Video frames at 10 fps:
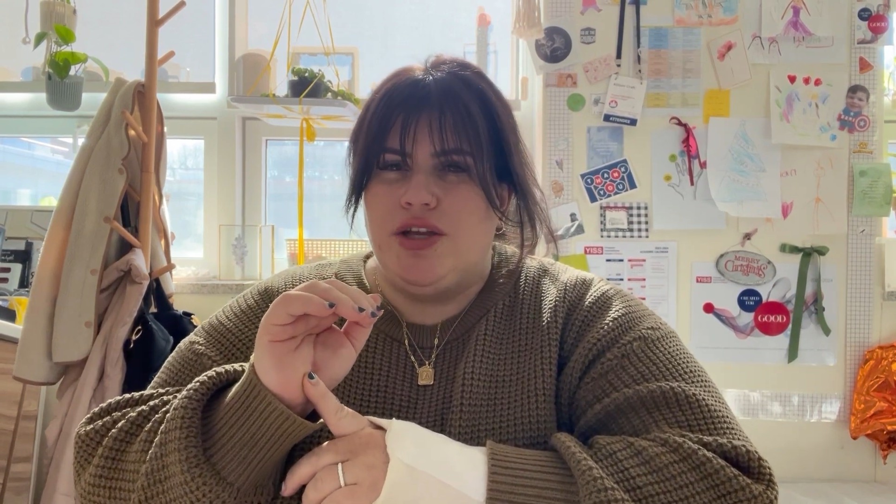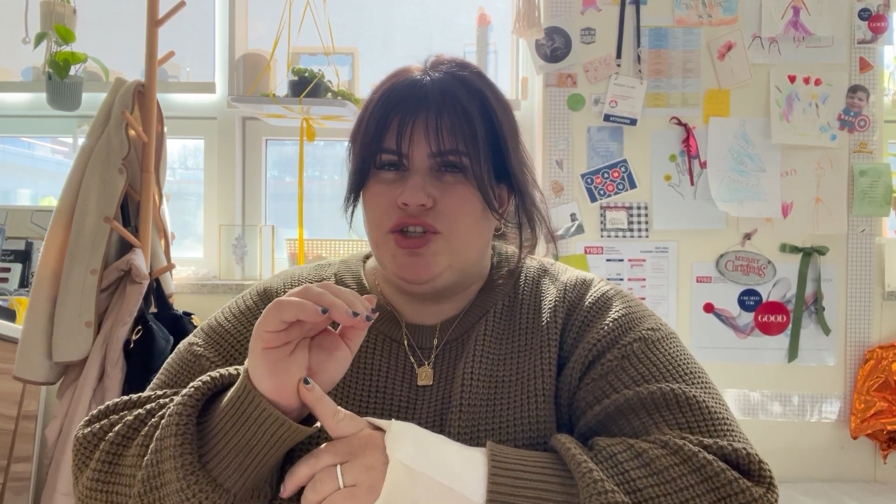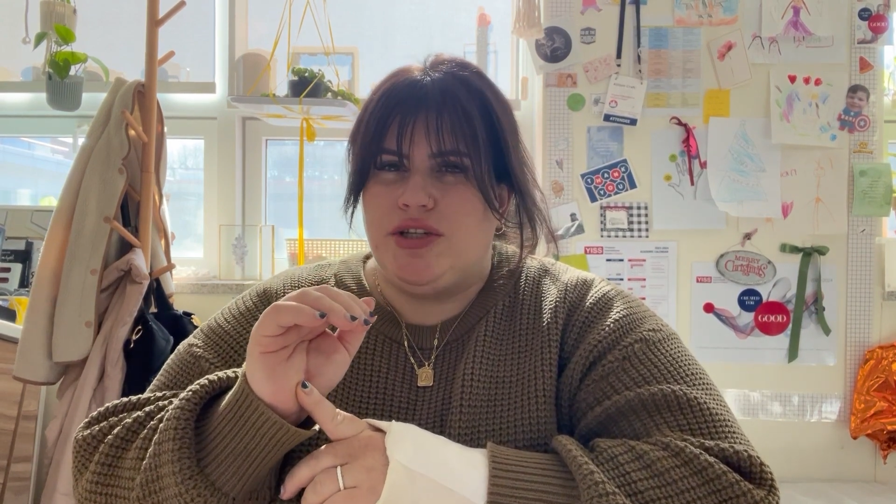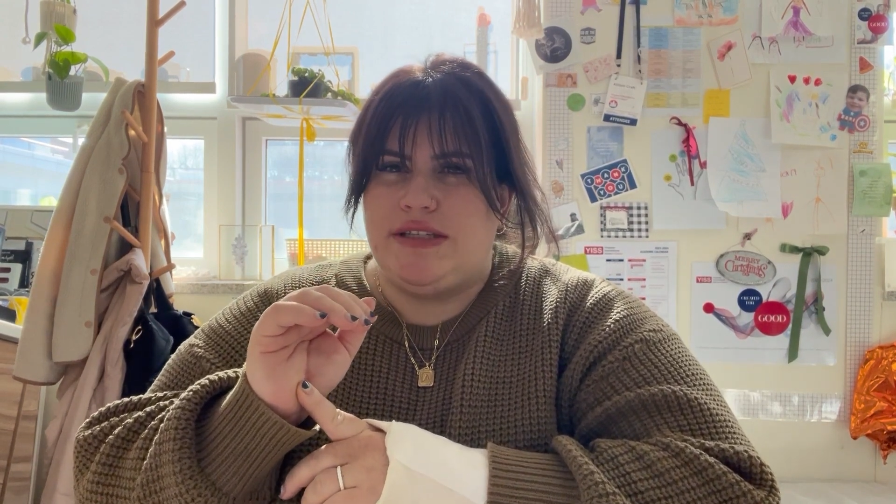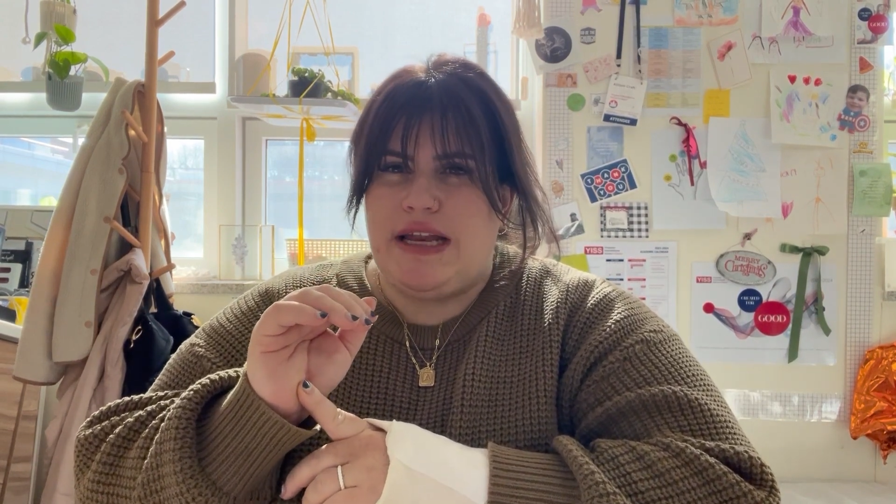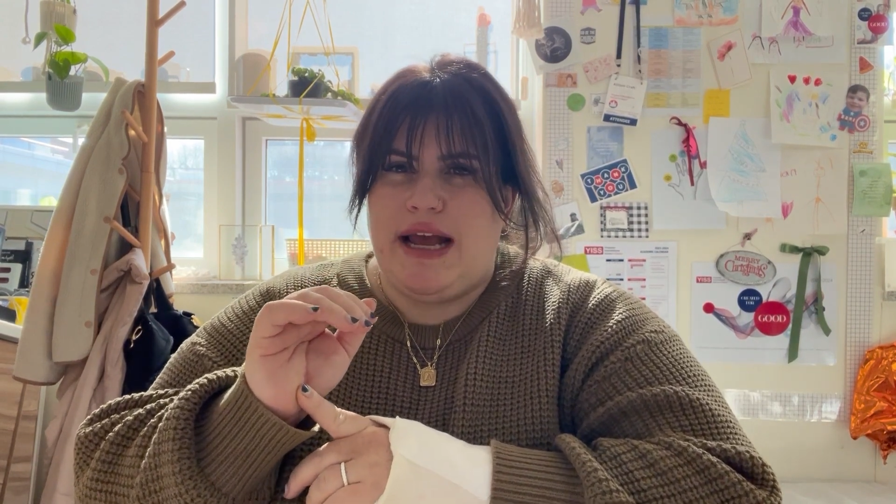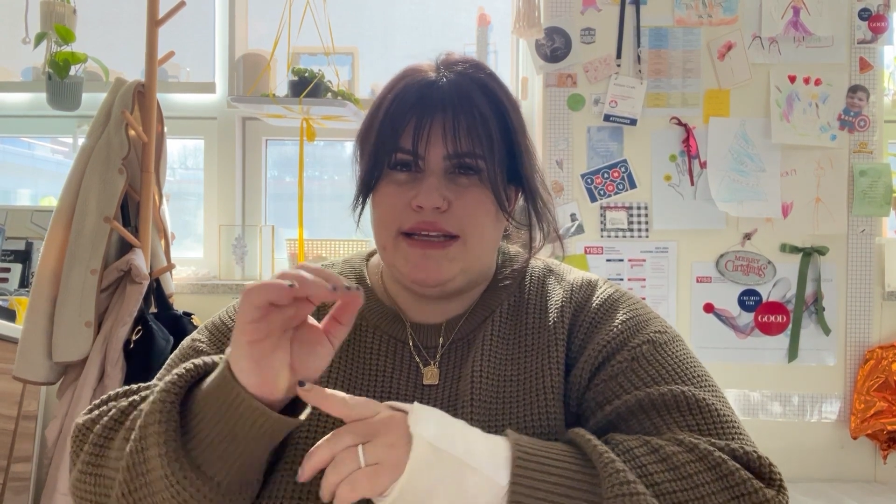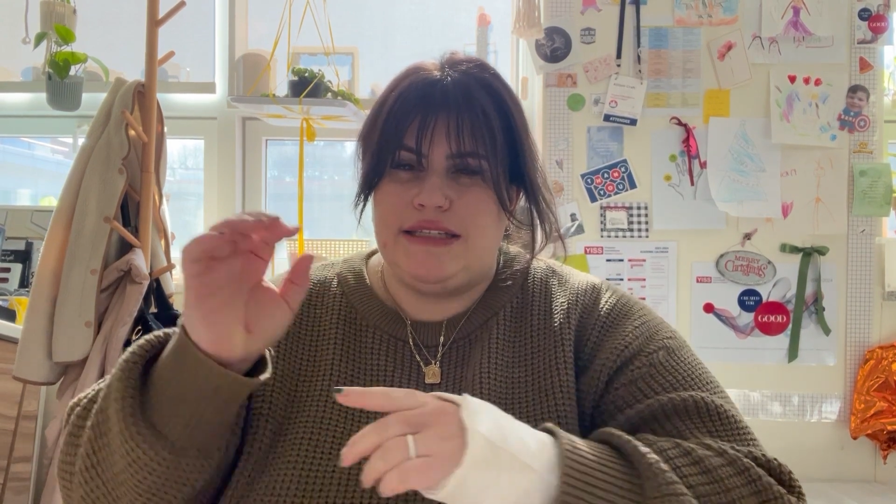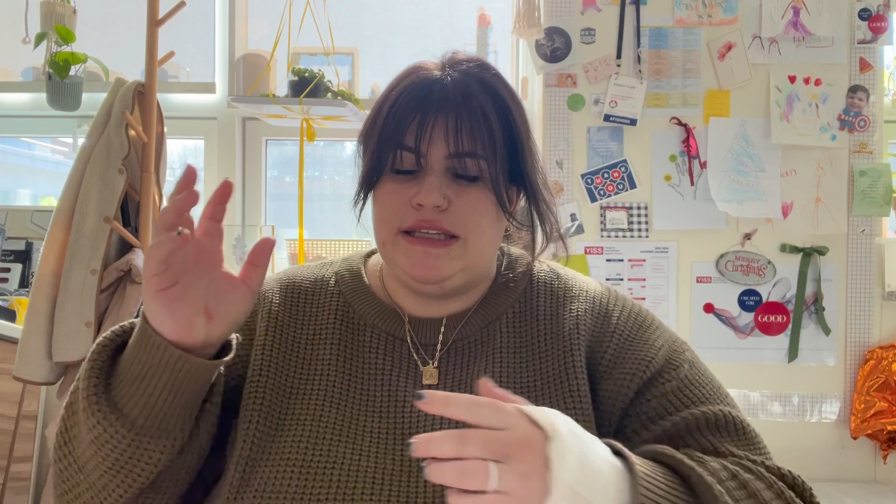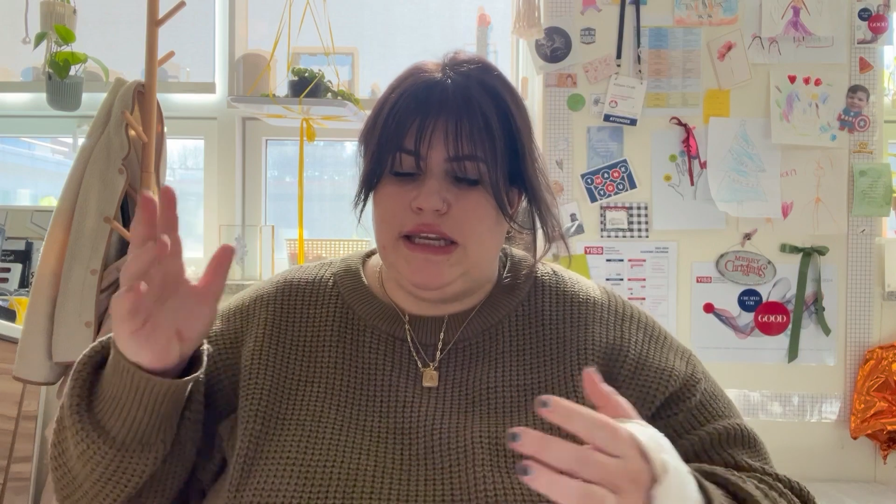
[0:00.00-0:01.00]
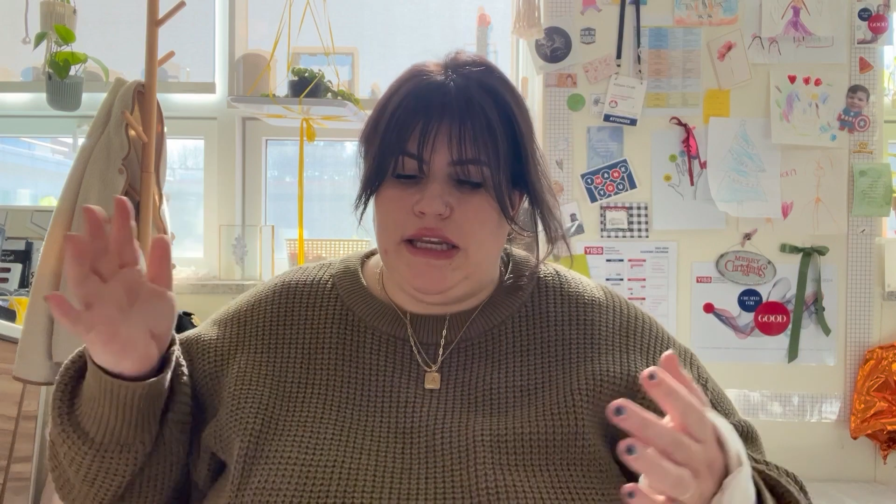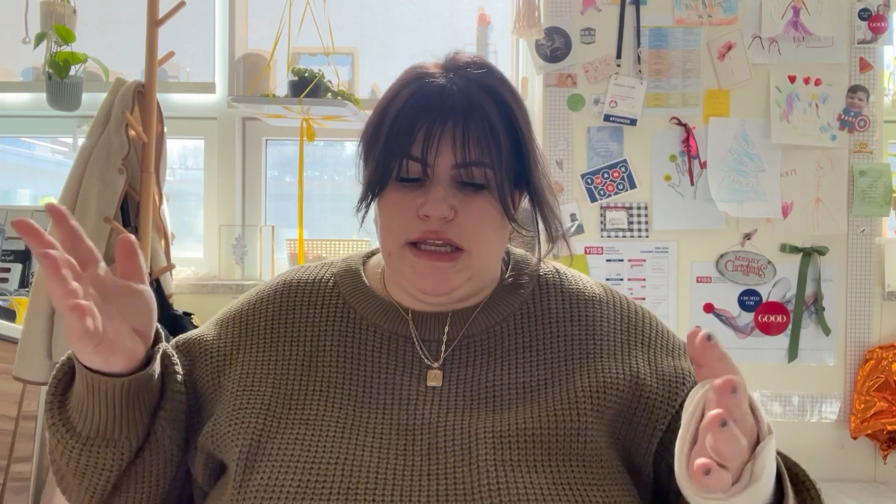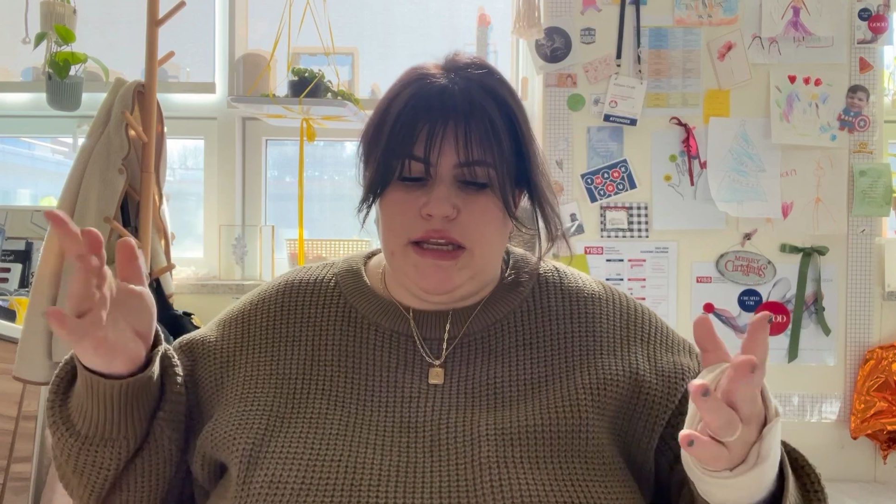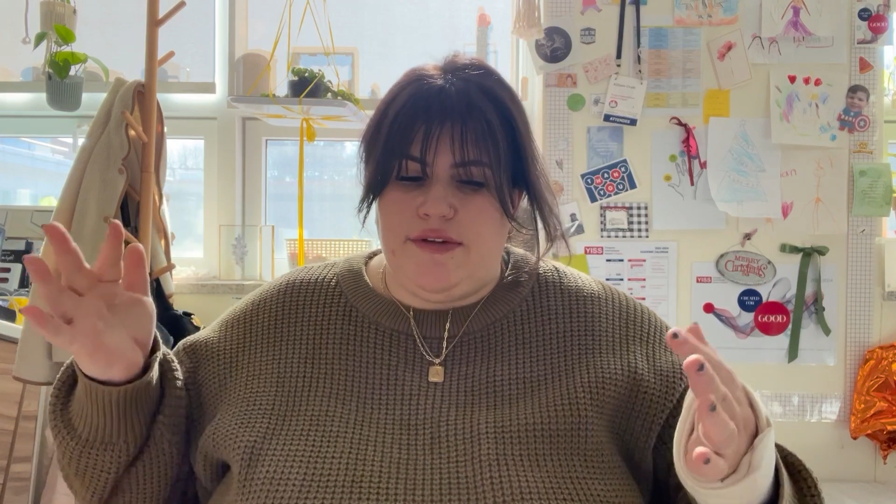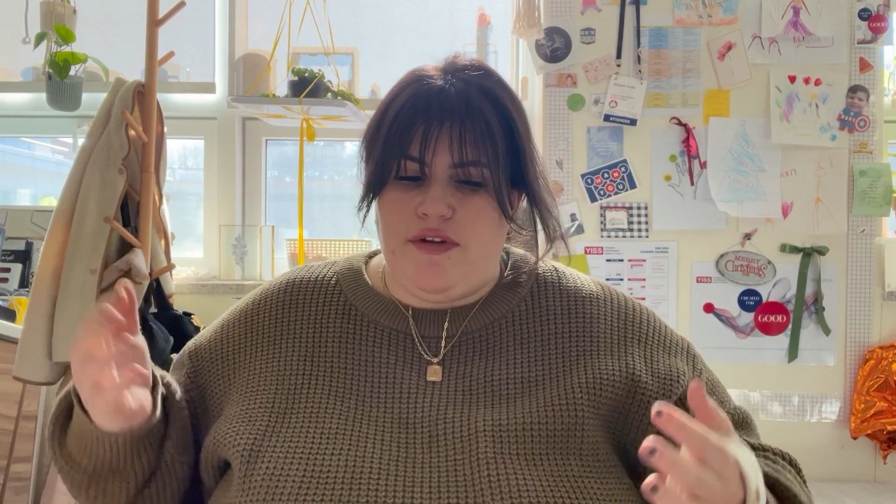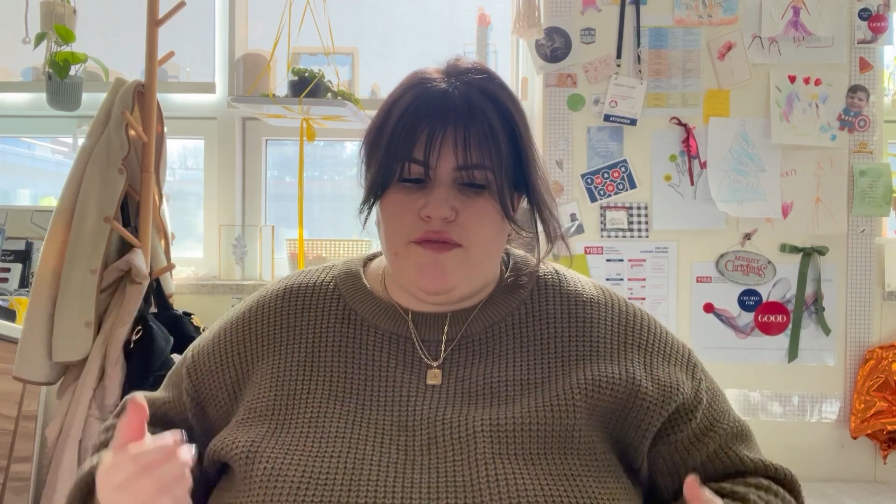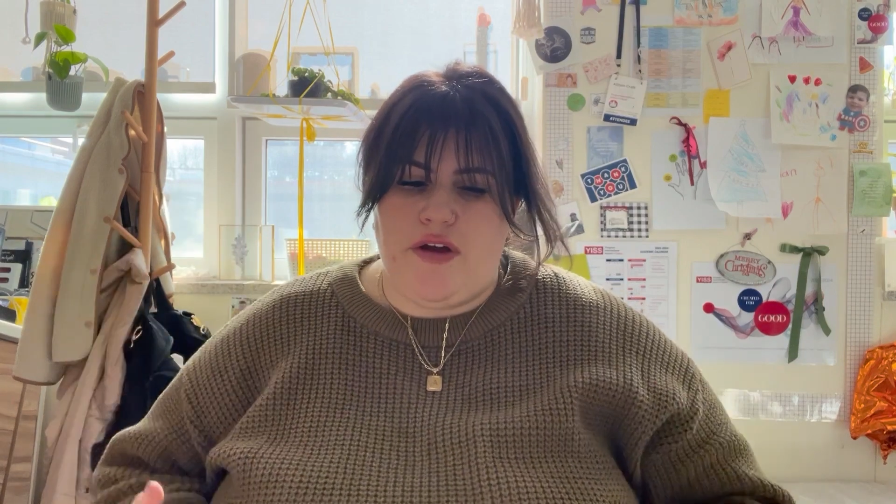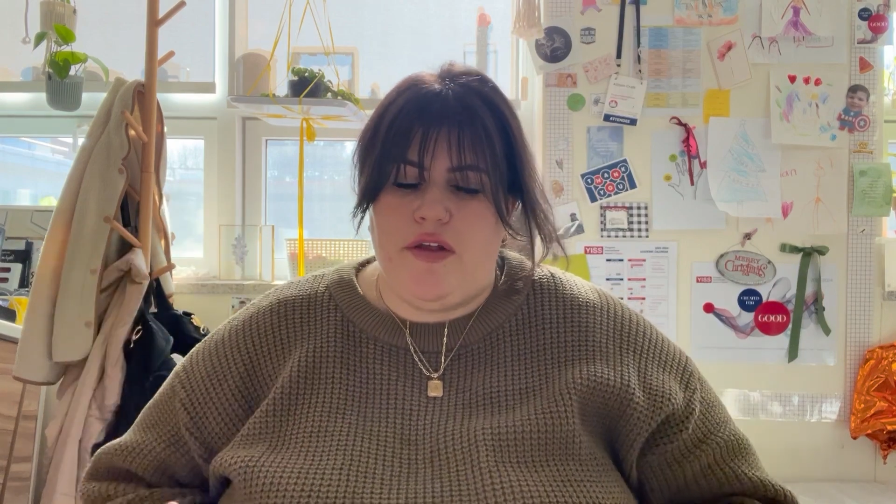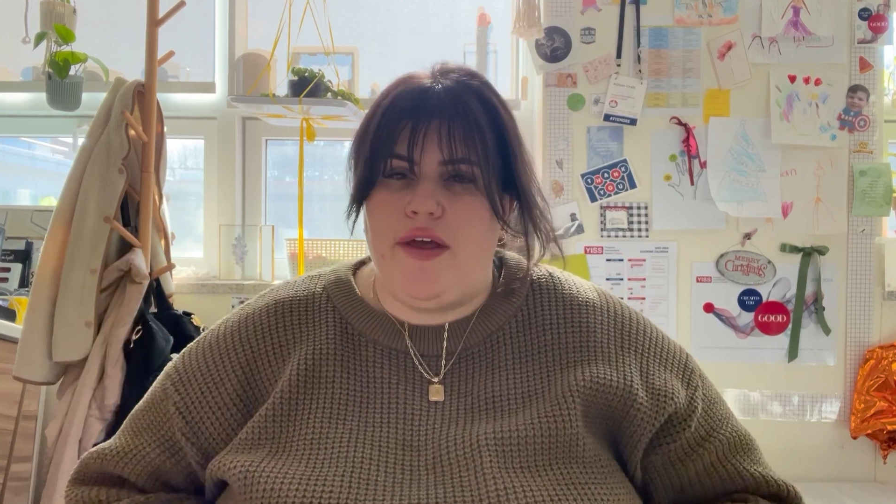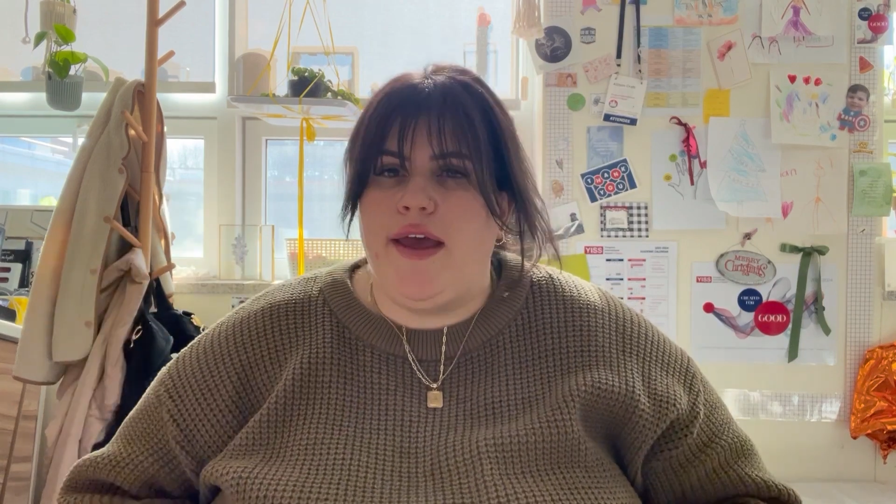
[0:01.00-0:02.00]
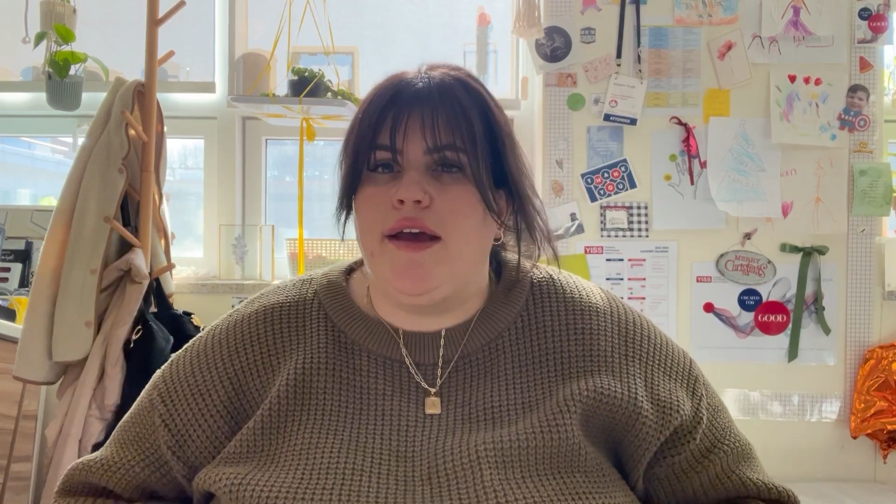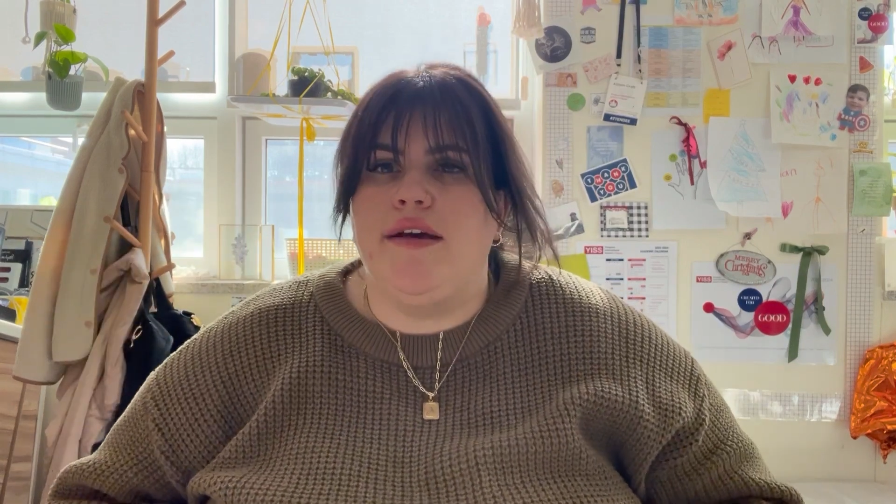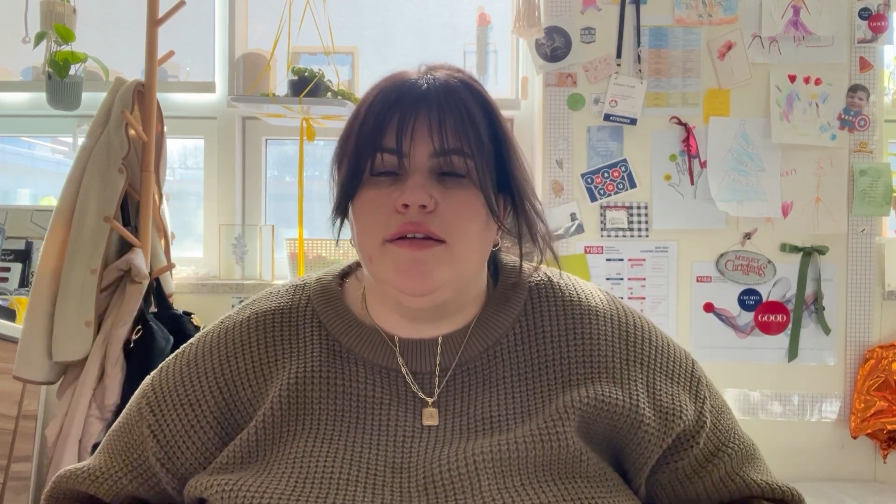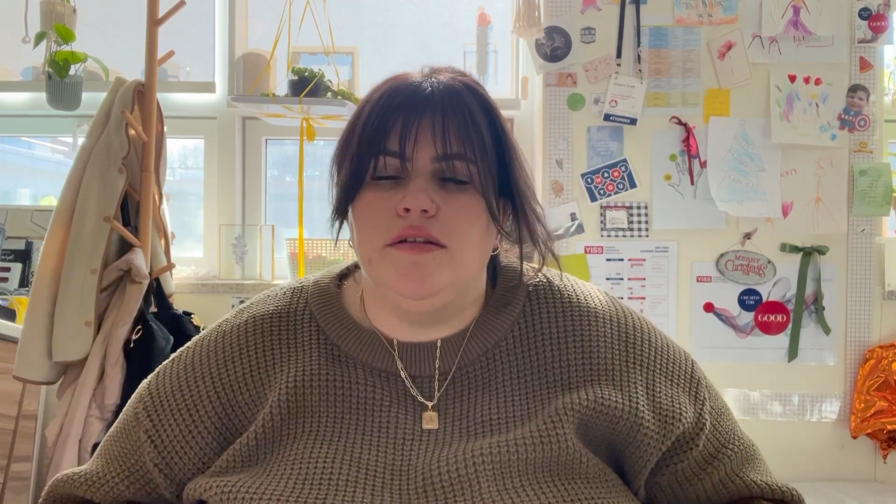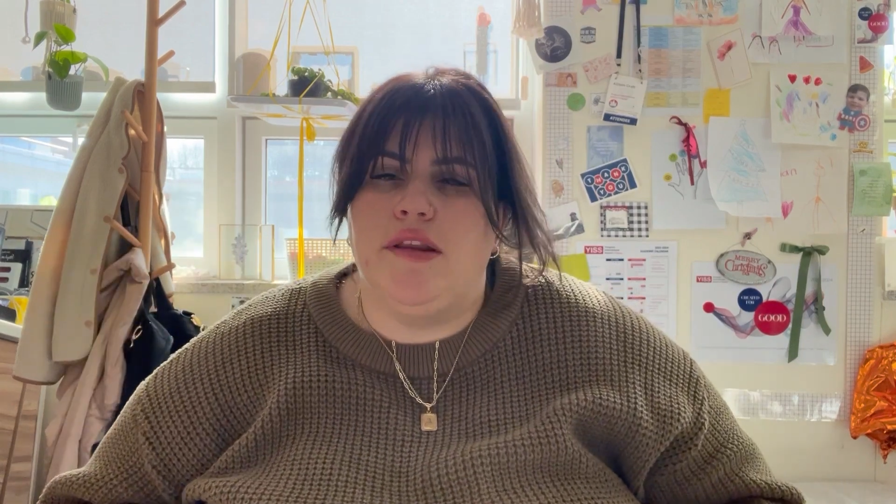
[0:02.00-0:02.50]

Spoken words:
just as needed if I felt like